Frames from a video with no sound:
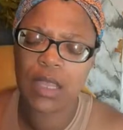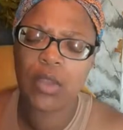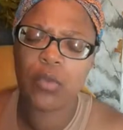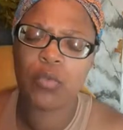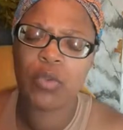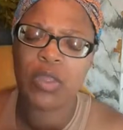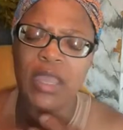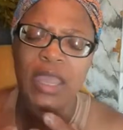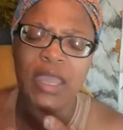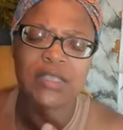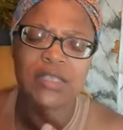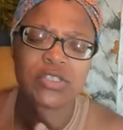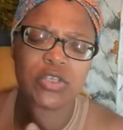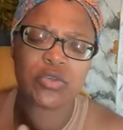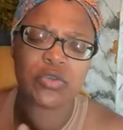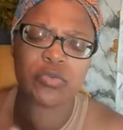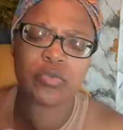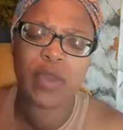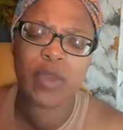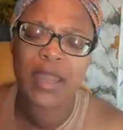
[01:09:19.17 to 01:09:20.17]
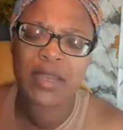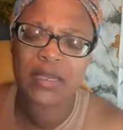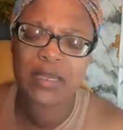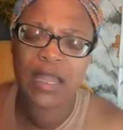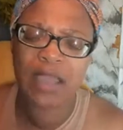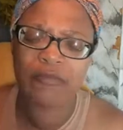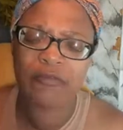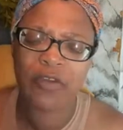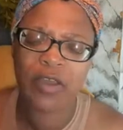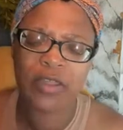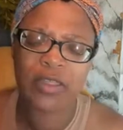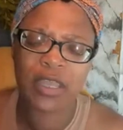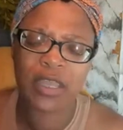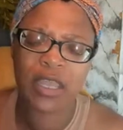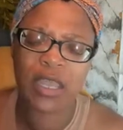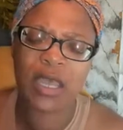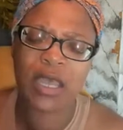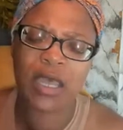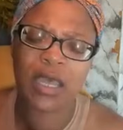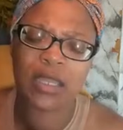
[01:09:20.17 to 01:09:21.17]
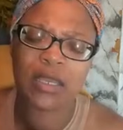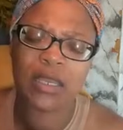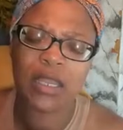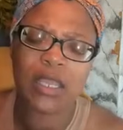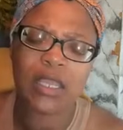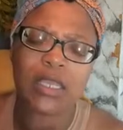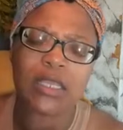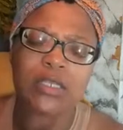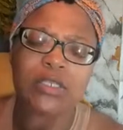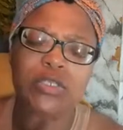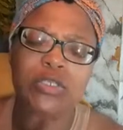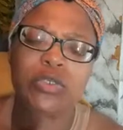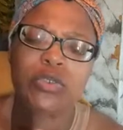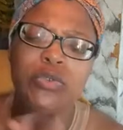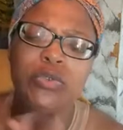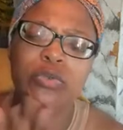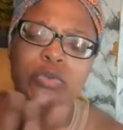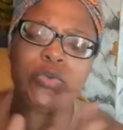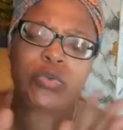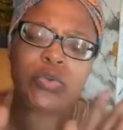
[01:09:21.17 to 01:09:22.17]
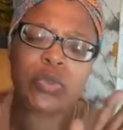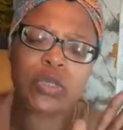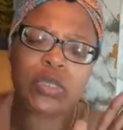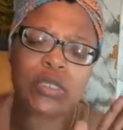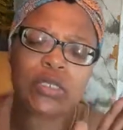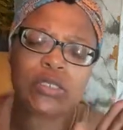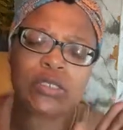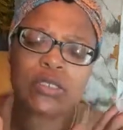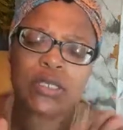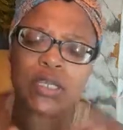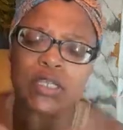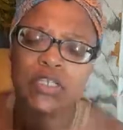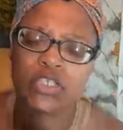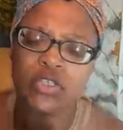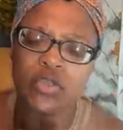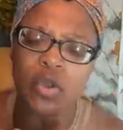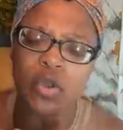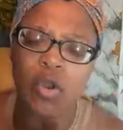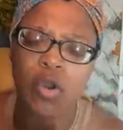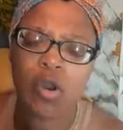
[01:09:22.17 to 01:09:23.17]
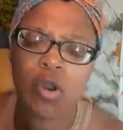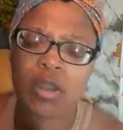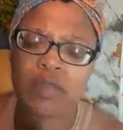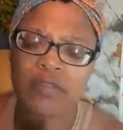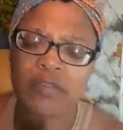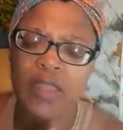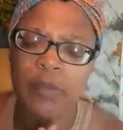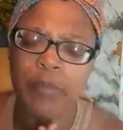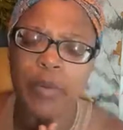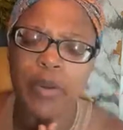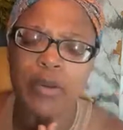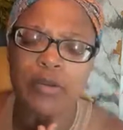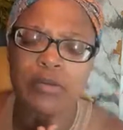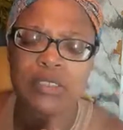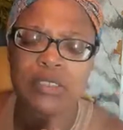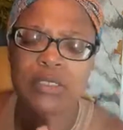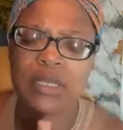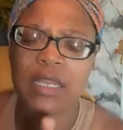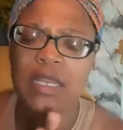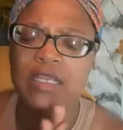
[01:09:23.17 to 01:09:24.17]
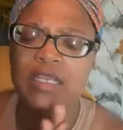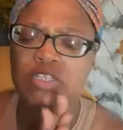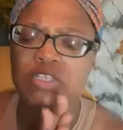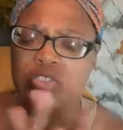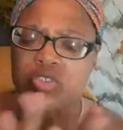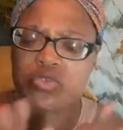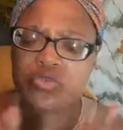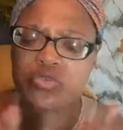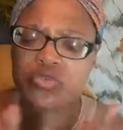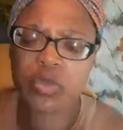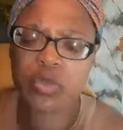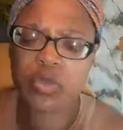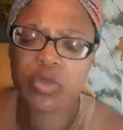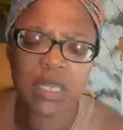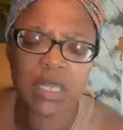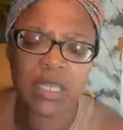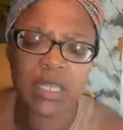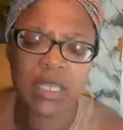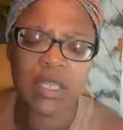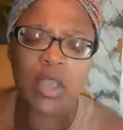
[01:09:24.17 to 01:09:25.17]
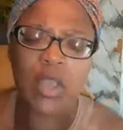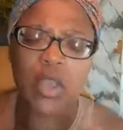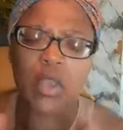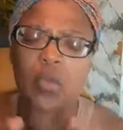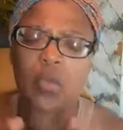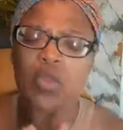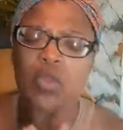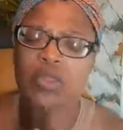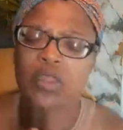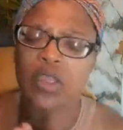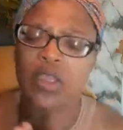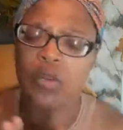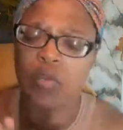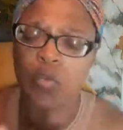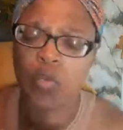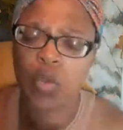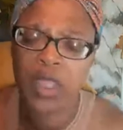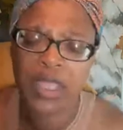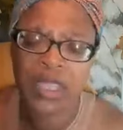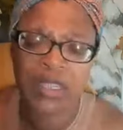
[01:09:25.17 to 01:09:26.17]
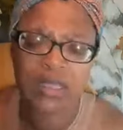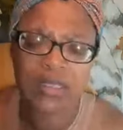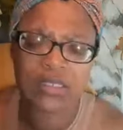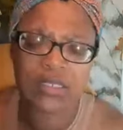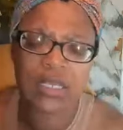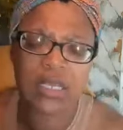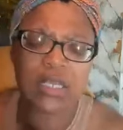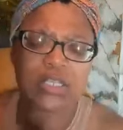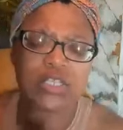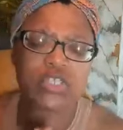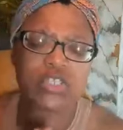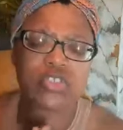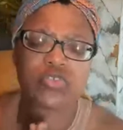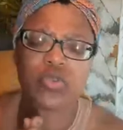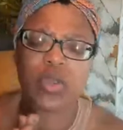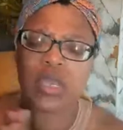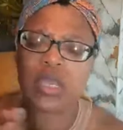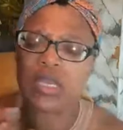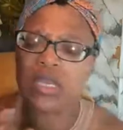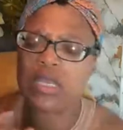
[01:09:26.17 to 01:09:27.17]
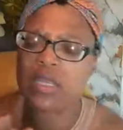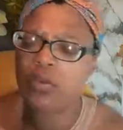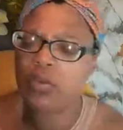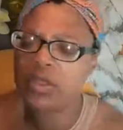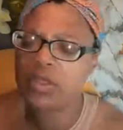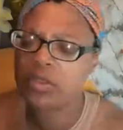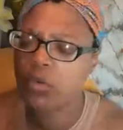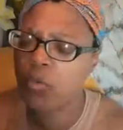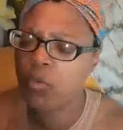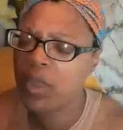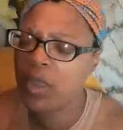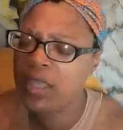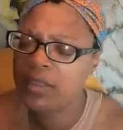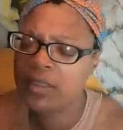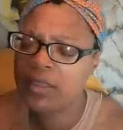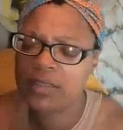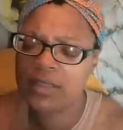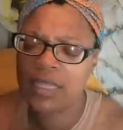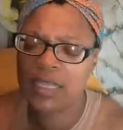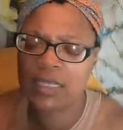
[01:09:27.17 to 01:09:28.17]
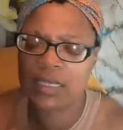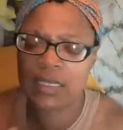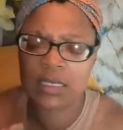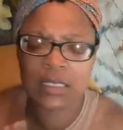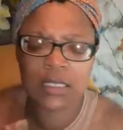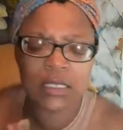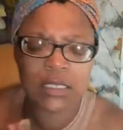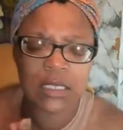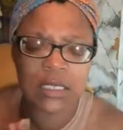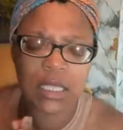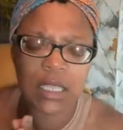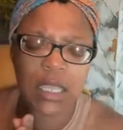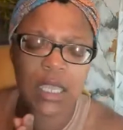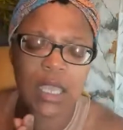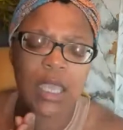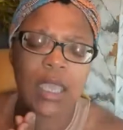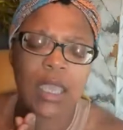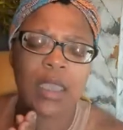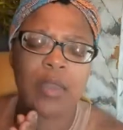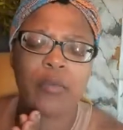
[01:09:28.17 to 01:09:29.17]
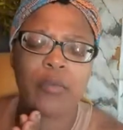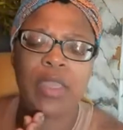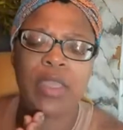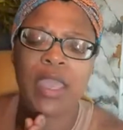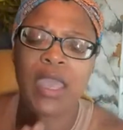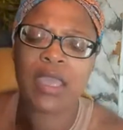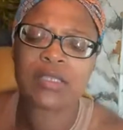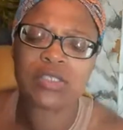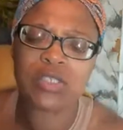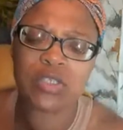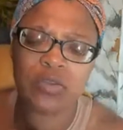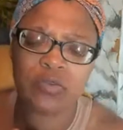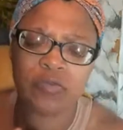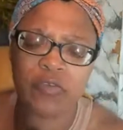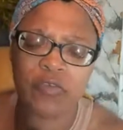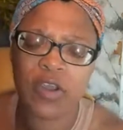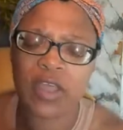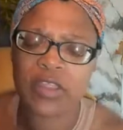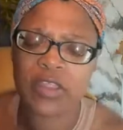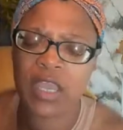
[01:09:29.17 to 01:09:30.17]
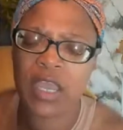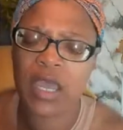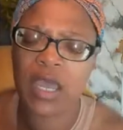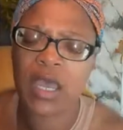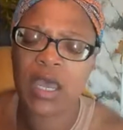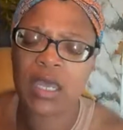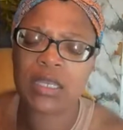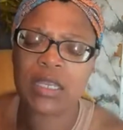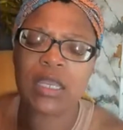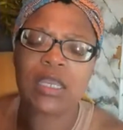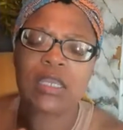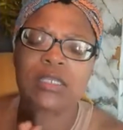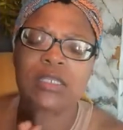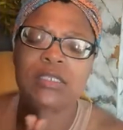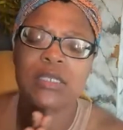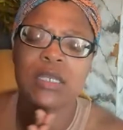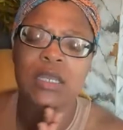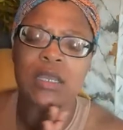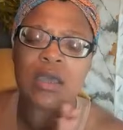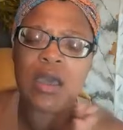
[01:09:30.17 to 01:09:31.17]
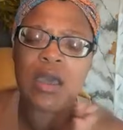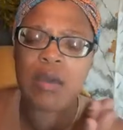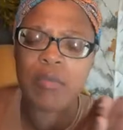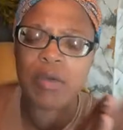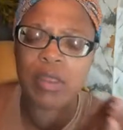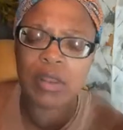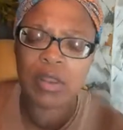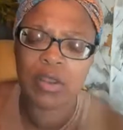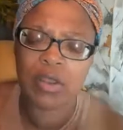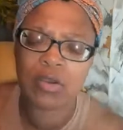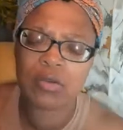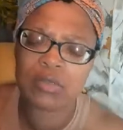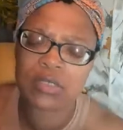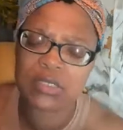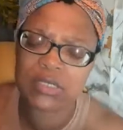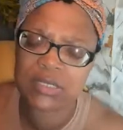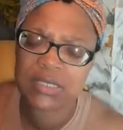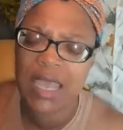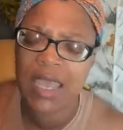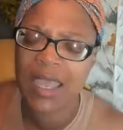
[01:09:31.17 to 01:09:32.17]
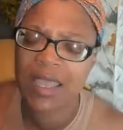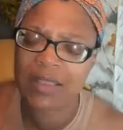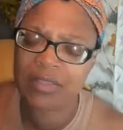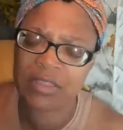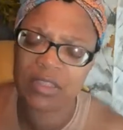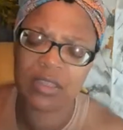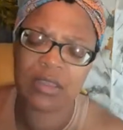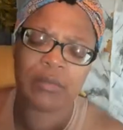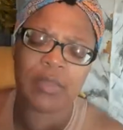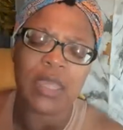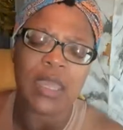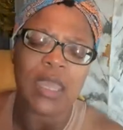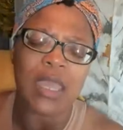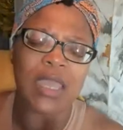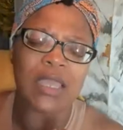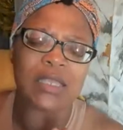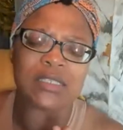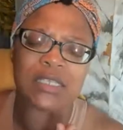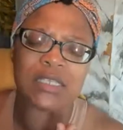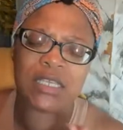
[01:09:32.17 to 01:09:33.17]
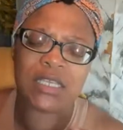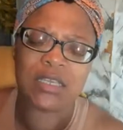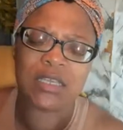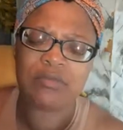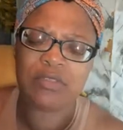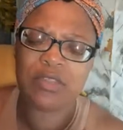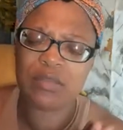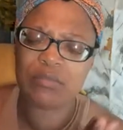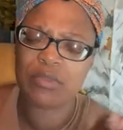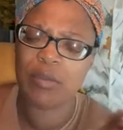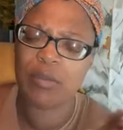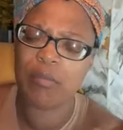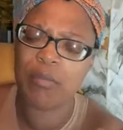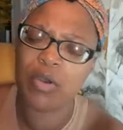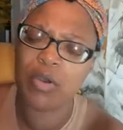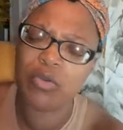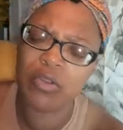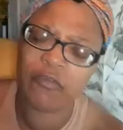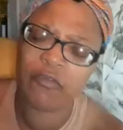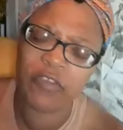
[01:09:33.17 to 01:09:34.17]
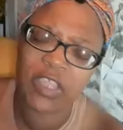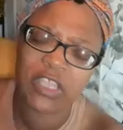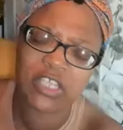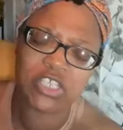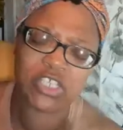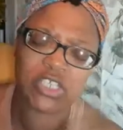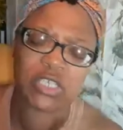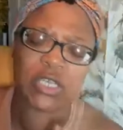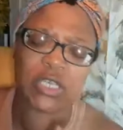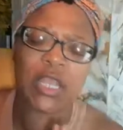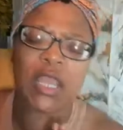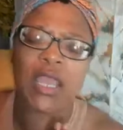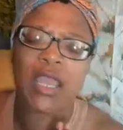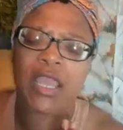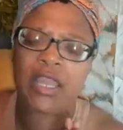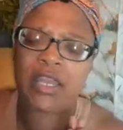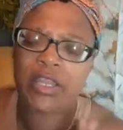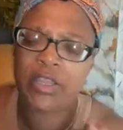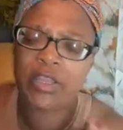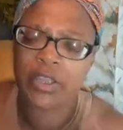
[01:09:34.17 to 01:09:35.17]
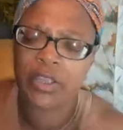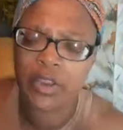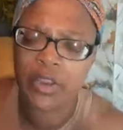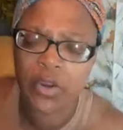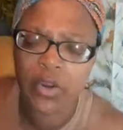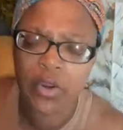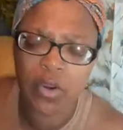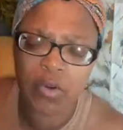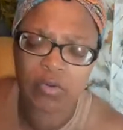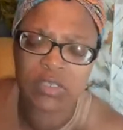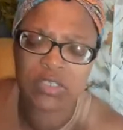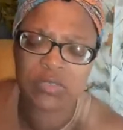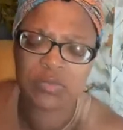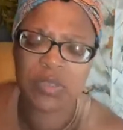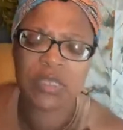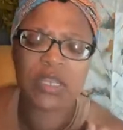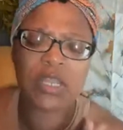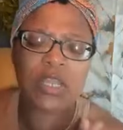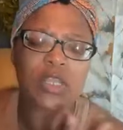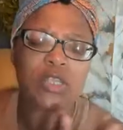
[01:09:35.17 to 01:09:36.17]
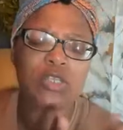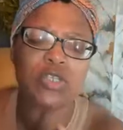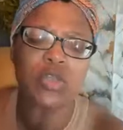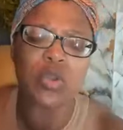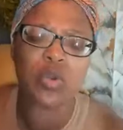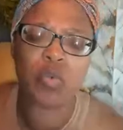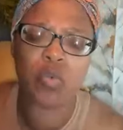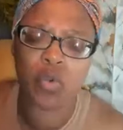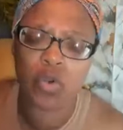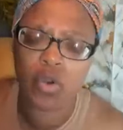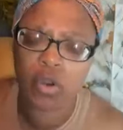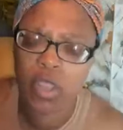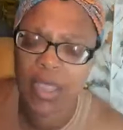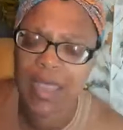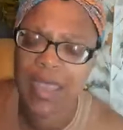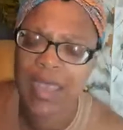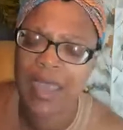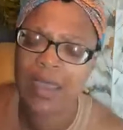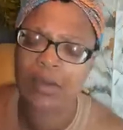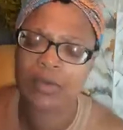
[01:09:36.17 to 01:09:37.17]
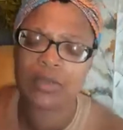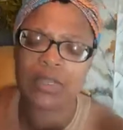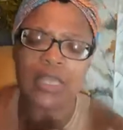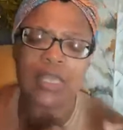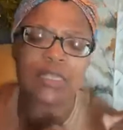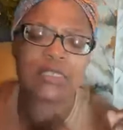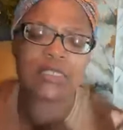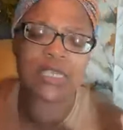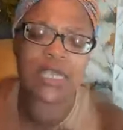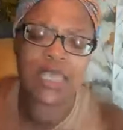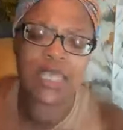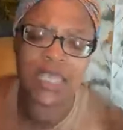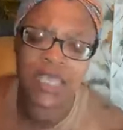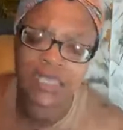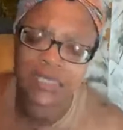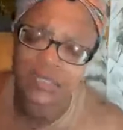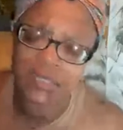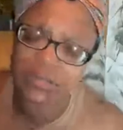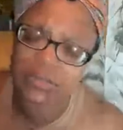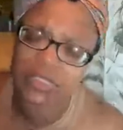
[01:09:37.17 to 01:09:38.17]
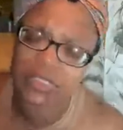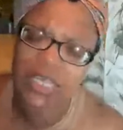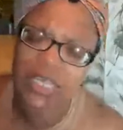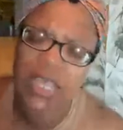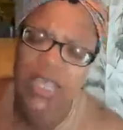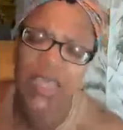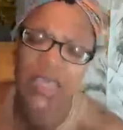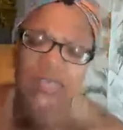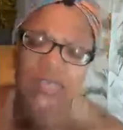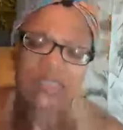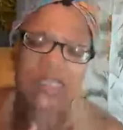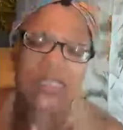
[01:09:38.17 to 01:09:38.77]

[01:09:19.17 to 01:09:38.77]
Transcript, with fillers: We ask you right now, Father God, to touch the heart of that person that is struggling with their weight, struggling with the way that they look. And we ask you, Father God, to come alongside them and to give them the motivation and the encouragement to work out, to exercise,